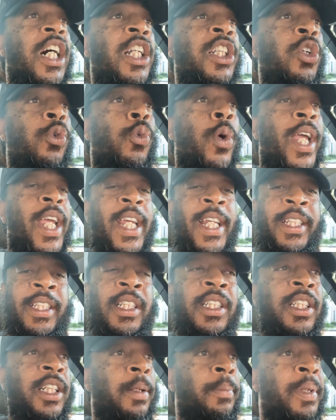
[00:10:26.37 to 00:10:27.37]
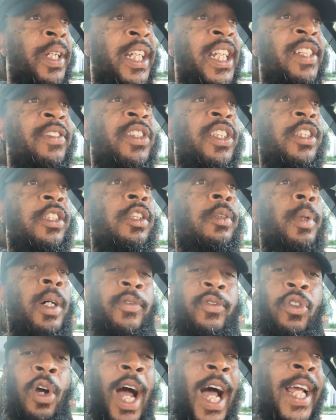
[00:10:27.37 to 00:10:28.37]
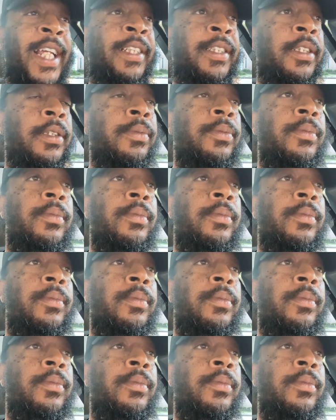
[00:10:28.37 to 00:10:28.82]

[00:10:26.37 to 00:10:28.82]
other ways into the belief system of Christ.